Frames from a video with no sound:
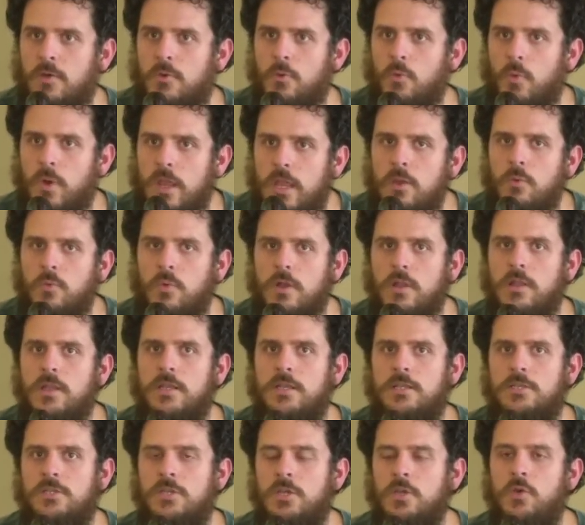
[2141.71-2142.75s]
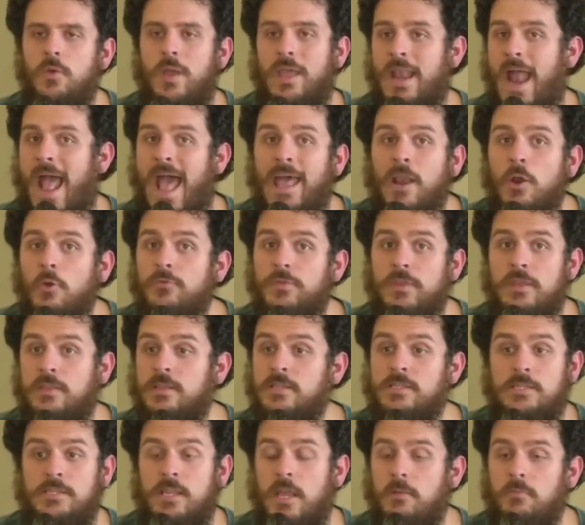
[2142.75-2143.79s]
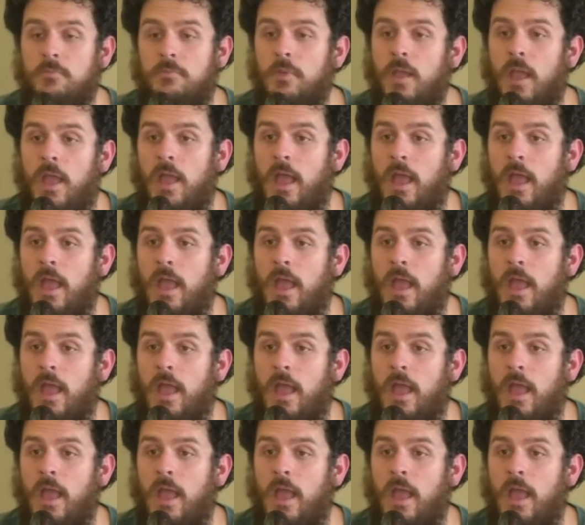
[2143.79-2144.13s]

We really do. And I don't think this is a,